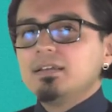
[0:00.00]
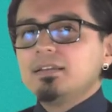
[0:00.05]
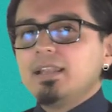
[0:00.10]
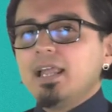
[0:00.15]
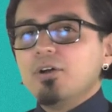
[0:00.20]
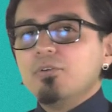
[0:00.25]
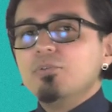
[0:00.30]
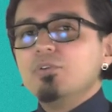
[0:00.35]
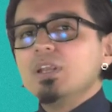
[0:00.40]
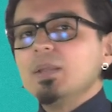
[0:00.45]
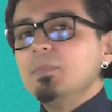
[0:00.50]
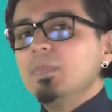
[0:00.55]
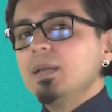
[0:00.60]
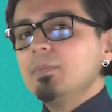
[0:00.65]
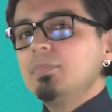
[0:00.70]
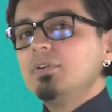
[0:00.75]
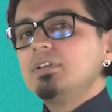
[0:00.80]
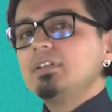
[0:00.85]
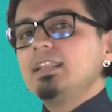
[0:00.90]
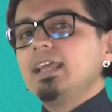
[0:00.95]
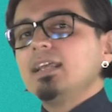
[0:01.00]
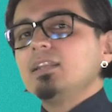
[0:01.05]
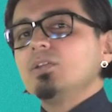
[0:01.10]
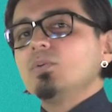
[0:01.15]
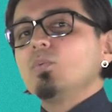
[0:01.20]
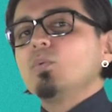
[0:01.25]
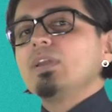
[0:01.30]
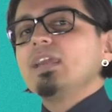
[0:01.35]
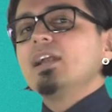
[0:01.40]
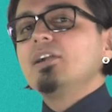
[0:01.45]
Now, remember that
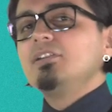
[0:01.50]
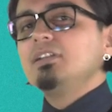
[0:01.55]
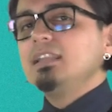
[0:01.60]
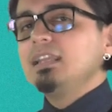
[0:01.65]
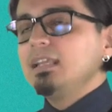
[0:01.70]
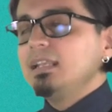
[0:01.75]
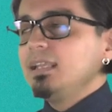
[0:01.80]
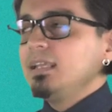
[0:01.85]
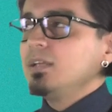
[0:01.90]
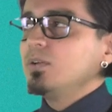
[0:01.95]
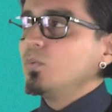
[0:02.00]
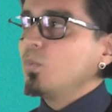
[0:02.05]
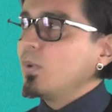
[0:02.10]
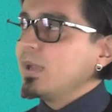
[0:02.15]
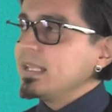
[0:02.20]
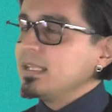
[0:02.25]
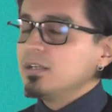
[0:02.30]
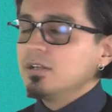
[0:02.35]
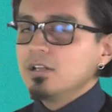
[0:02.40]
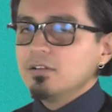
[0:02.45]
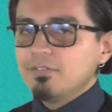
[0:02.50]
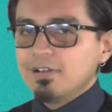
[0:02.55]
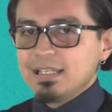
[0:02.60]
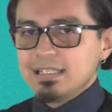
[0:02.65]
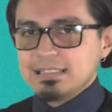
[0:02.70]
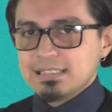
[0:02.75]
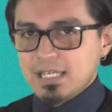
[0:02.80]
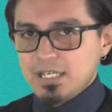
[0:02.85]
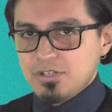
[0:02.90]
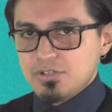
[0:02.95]
we are dealing with
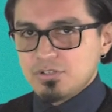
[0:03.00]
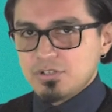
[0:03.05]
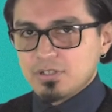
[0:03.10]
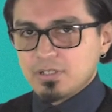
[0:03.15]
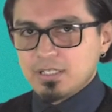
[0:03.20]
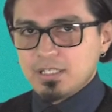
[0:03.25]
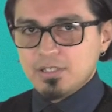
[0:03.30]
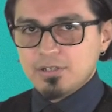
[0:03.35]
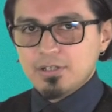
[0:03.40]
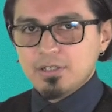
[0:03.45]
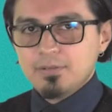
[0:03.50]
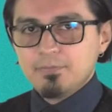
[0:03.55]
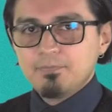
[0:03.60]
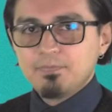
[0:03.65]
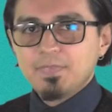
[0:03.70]
globalization here,